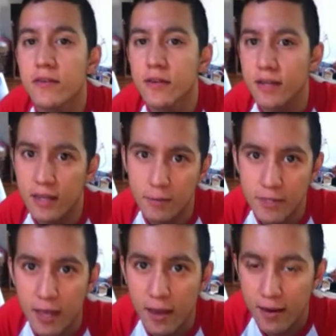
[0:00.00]
you're going to get
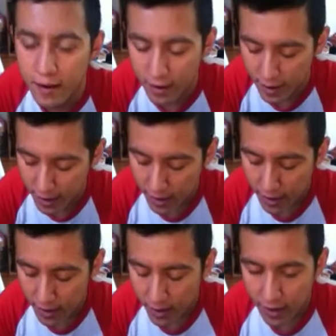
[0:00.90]
upset.
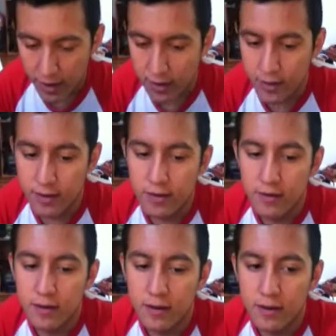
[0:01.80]
And,
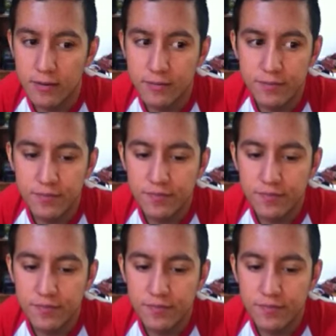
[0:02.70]
I